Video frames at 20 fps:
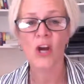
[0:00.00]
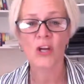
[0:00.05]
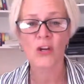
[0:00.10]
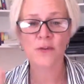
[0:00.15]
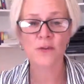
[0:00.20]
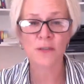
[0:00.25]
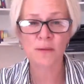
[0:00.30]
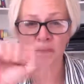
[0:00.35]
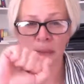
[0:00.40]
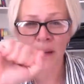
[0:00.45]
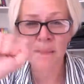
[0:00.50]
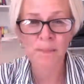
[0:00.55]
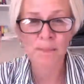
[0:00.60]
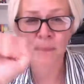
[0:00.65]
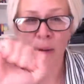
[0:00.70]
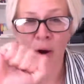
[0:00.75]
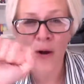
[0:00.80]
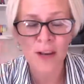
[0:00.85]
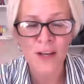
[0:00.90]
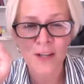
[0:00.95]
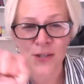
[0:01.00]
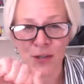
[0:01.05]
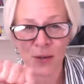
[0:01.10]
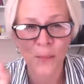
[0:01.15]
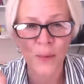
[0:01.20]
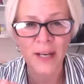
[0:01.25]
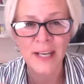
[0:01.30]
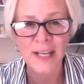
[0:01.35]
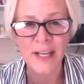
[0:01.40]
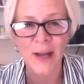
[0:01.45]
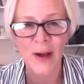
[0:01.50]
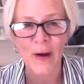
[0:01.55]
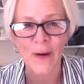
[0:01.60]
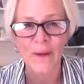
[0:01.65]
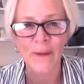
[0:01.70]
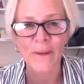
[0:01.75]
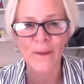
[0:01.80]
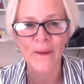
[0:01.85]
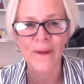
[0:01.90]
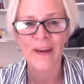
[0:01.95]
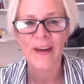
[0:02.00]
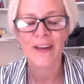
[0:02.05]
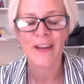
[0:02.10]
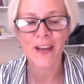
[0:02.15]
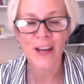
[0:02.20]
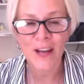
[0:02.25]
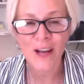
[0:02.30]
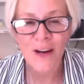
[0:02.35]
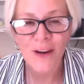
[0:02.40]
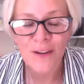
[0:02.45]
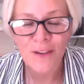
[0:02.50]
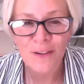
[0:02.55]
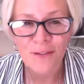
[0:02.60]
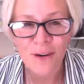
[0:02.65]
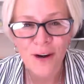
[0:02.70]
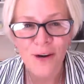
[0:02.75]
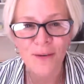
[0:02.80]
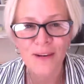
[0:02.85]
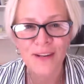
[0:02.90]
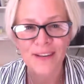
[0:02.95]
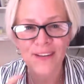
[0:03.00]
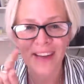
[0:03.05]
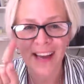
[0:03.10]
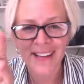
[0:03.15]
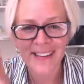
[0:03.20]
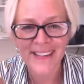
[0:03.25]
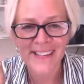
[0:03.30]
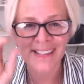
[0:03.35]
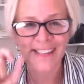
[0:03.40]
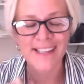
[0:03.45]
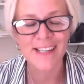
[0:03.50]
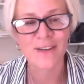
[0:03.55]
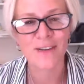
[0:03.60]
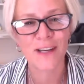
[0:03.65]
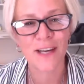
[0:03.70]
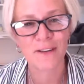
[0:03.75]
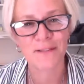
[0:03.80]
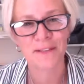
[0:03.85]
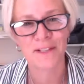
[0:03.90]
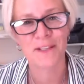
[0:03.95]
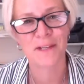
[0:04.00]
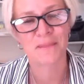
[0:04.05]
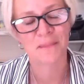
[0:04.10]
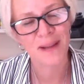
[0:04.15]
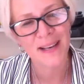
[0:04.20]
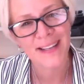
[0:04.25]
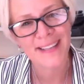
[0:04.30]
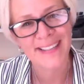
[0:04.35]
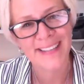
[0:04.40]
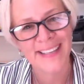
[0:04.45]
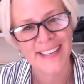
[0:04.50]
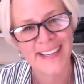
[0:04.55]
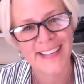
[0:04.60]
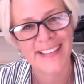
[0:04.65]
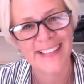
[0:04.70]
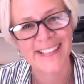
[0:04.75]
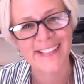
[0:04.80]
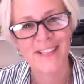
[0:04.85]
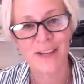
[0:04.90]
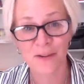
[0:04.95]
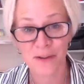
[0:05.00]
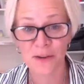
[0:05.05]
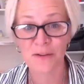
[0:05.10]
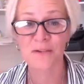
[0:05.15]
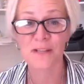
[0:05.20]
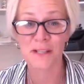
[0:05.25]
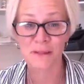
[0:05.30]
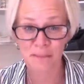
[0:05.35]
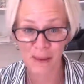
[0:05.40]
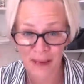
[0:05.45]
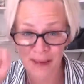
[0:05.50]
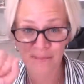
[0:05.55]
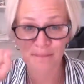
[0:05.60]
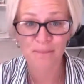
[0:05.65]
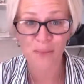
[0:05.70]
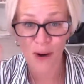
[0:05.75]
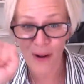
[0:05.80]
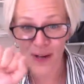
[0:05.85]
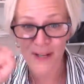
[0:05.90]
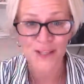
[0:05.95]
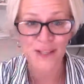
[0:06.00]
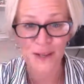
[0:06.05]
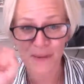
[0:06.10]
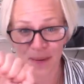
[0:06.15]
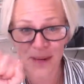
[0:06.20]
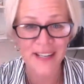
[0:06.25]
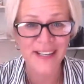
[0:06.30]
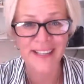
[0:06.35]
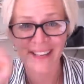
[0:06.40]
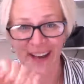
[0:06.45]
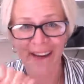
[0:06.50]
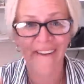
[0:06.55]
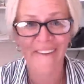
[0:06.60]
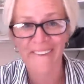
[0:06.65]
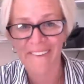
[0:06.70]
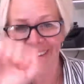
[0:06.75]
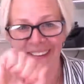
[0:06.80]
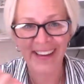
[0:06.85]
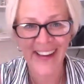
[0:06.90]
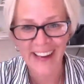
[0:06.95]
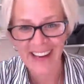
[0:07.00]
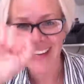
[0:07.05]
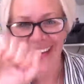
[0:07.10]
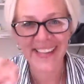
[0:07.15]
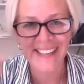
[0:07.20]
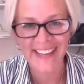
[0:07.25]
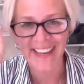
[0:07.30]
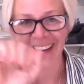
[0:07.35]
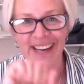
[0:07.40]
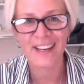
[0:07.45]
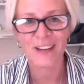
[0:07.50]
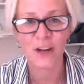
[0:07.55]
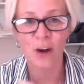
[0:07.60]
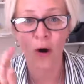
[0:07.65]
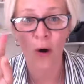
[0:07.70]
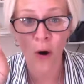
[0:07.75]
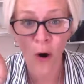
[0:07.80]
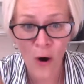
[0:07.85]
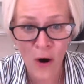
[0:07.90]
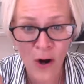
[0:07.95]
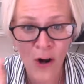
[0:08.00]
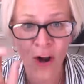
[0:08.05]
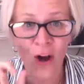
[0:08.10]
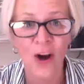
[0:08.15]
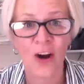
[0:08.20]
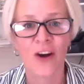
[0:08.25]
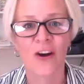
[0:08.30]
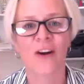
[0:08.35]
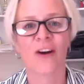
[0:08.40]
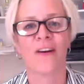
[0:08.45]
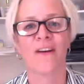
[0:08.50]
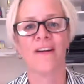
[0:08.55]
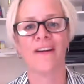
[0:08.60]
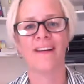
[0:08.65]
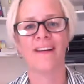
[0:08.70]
You spit and polish the window, you look through and you get to see your gifts and abilities. So you've spit and polished your window, cleaned it, and you go, oh look,